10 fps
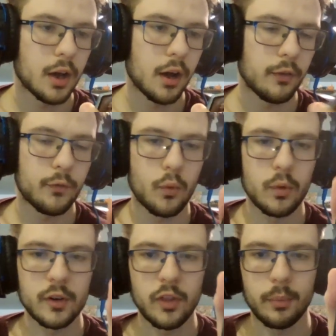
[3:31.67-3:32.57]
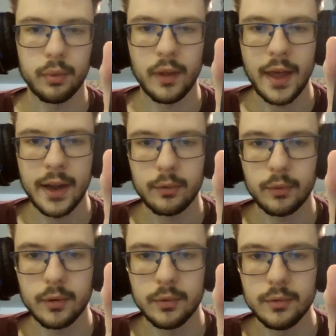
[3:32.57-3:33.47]
Thorn of the Black
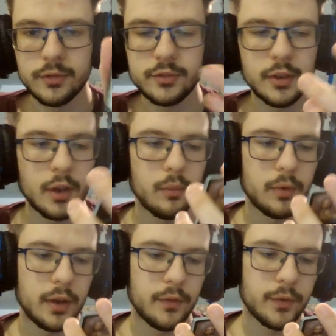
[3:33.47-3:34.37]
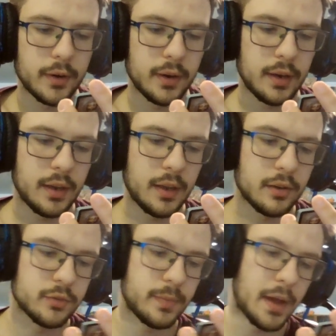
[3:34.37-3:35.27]
Rose, whenever it enters the
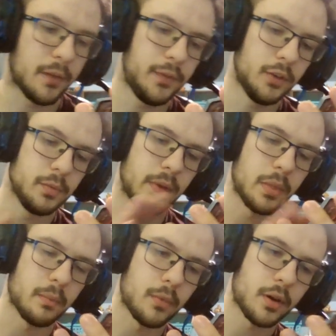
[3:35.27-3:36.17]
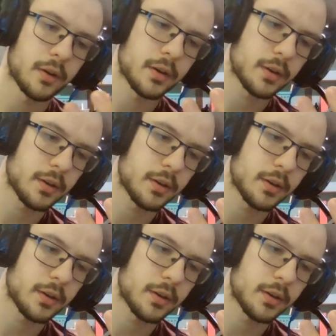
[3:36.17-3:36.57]
battlefield, you become the monarch.